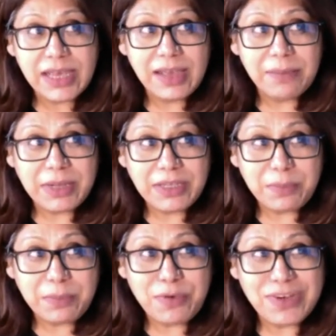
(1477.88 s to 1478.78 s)
But the
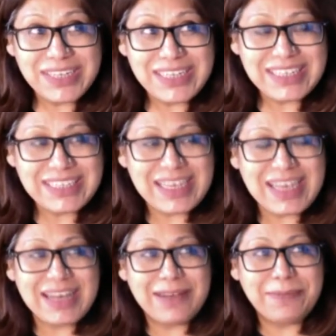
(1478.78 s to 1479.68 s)
point is,
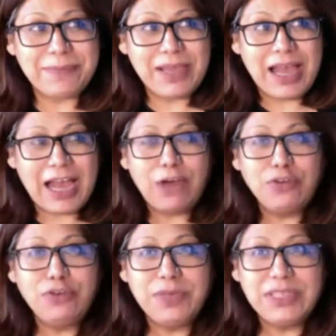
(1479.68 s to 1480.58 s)
how
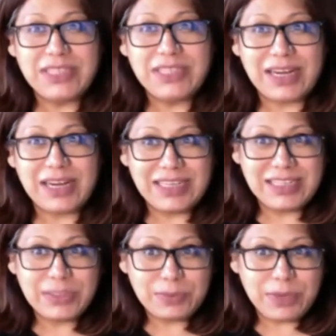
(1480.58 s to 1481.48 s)
do we start? And
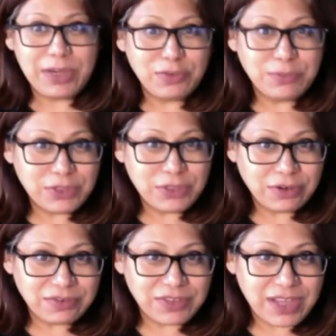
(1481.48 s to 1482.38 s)
this is where human
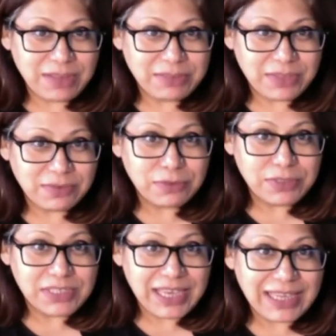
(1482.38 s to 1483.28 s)
geography comes in full
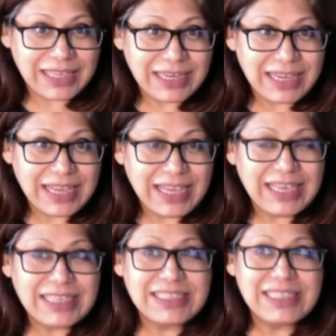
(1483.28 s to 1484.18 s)
scale,
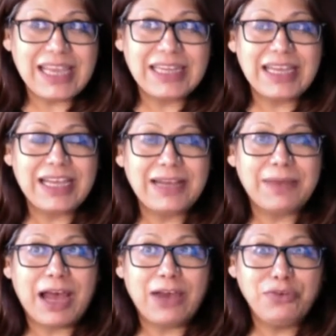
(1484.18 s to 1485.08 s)
is that
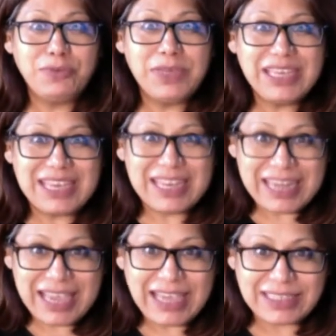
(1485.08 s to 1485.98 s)
how do we
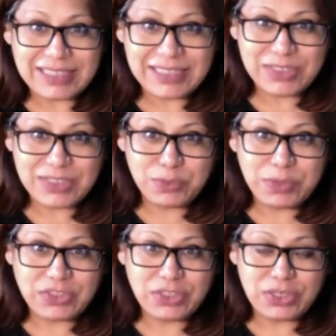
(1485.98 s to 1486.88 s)
connect this
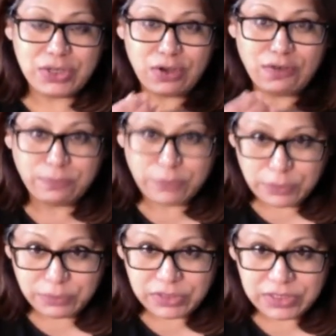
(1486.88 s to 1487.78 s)
question of
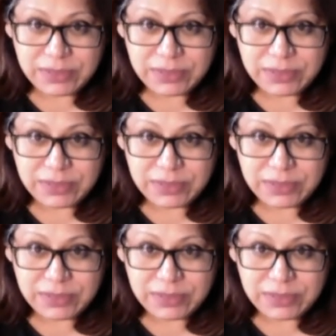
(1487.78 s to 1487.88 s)
pollution,